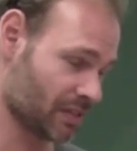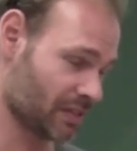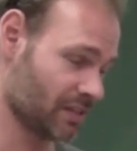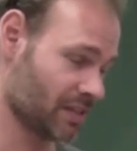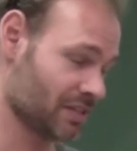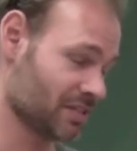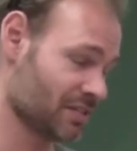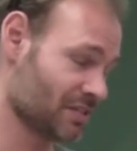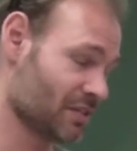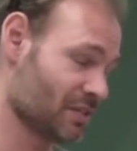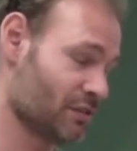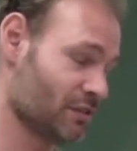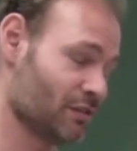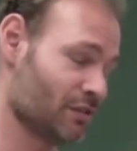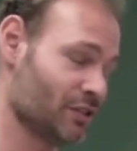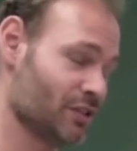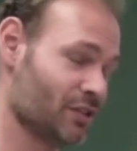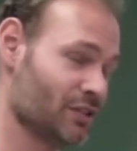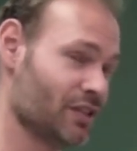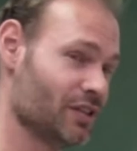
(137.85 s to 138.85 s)
things in the
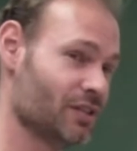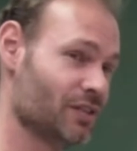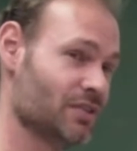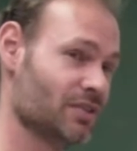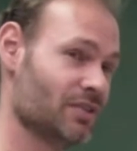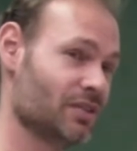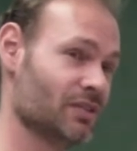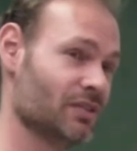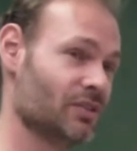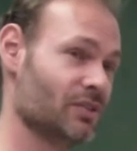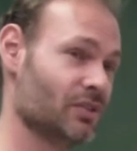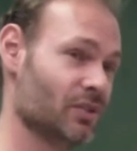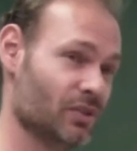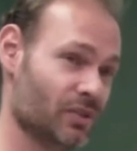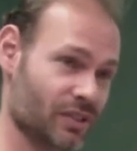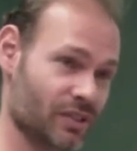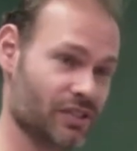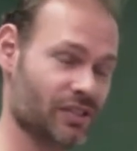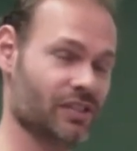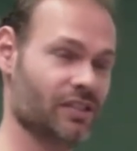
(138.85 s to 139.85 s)
refrigerators on the
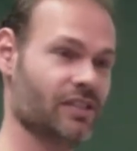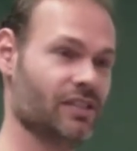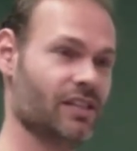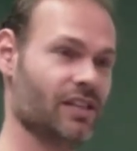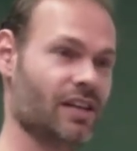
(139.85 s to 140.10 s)
doors,